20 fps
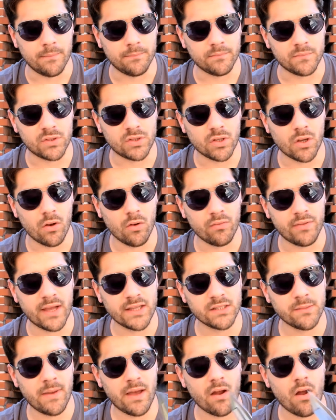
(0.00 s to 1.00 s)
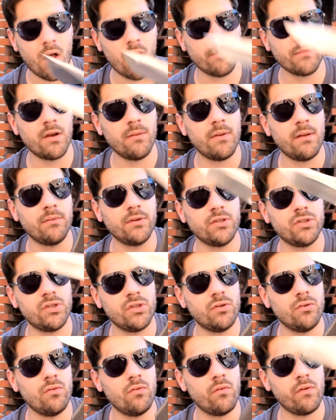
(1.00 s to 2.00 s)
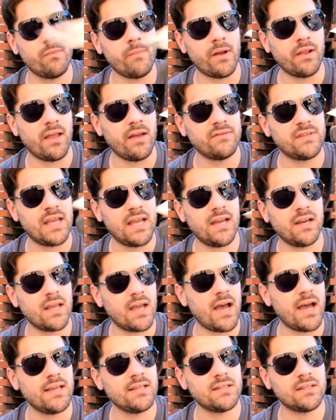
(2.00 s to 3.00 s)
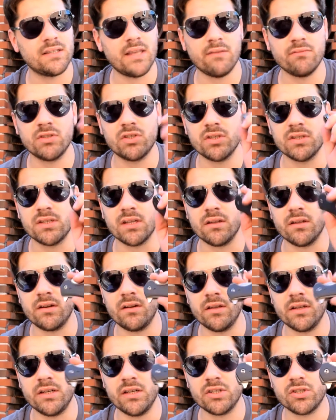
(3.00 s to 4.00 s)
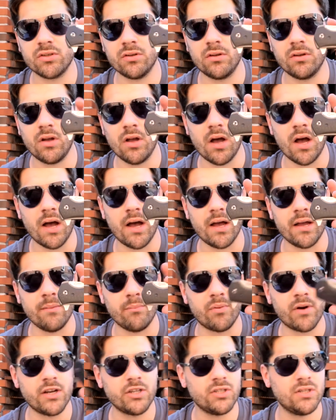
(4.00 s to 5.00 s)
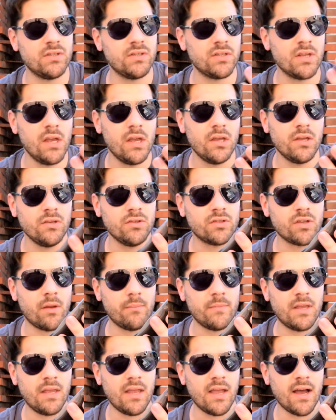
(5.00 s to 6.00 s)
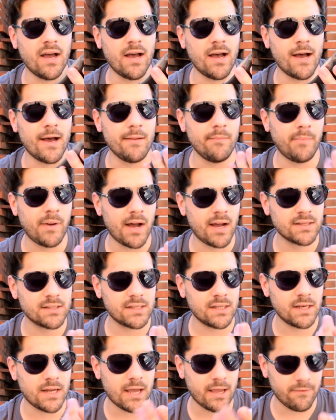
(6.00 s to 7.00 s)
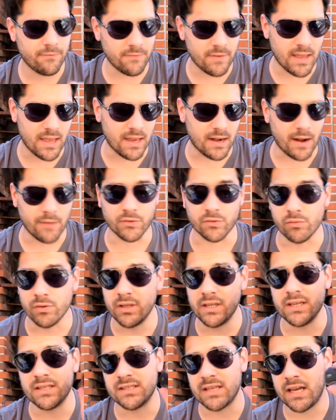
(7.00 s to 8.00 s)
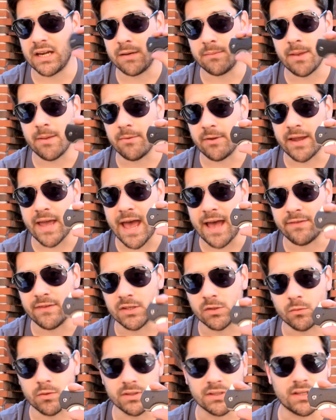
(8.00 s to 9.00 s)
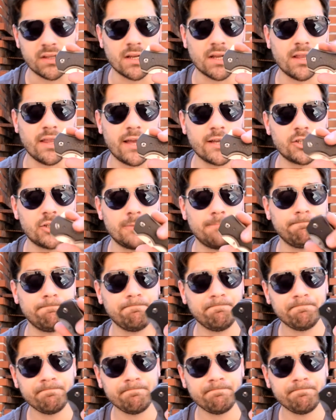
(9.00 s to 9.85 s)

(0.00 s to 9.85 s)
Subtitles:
So that's about all I'm going to be able to do with my left hand, guys. That was just a little initial impressions. You saw me unbox the knife, and I was really excited to be able to add this one to the collection.